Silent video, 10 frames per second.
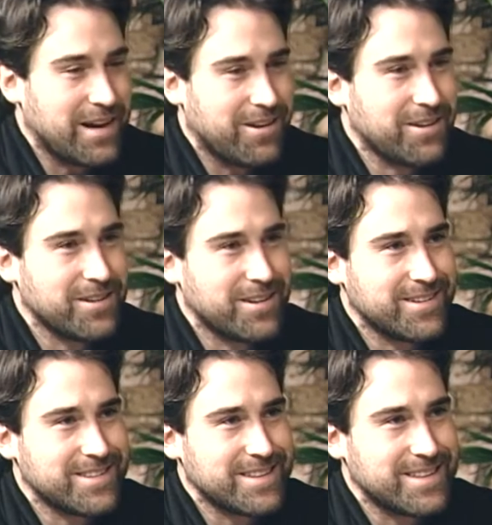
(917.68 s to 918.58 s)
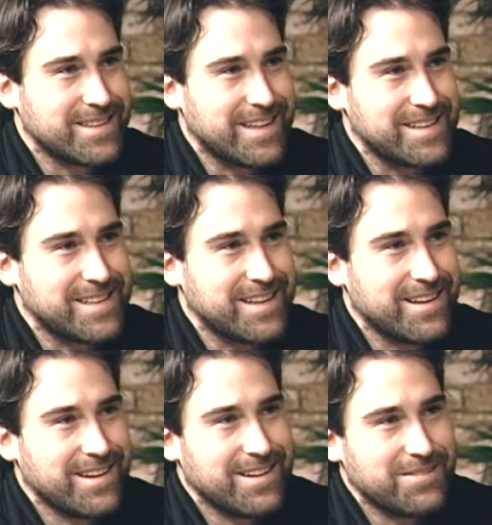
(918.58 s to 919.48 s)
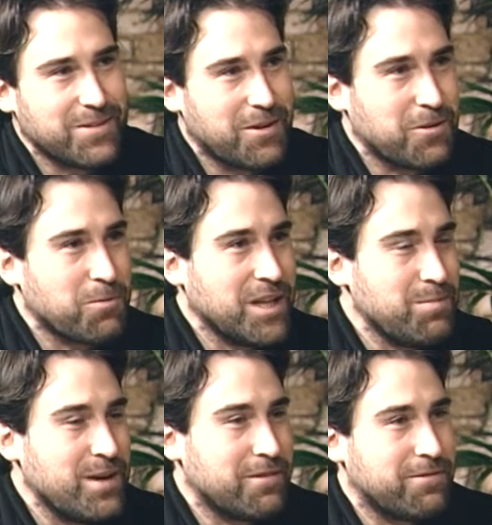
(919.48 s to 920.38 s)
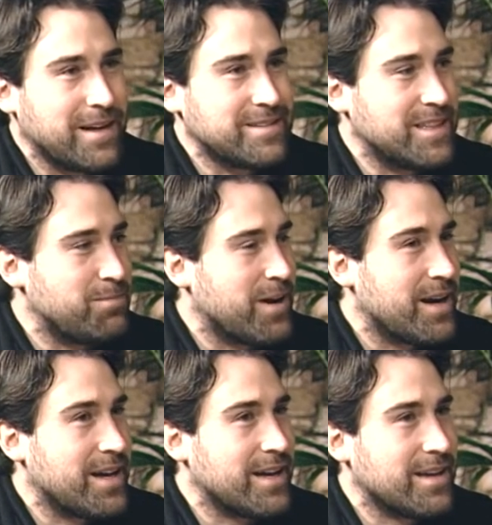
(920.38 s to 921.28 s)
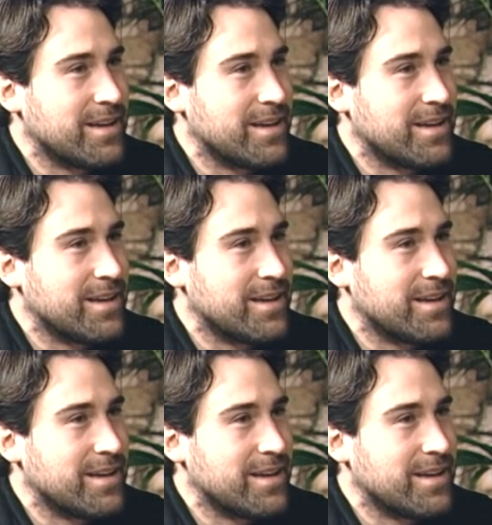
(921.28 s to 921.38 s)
aren't how do you say, aren't really being affected by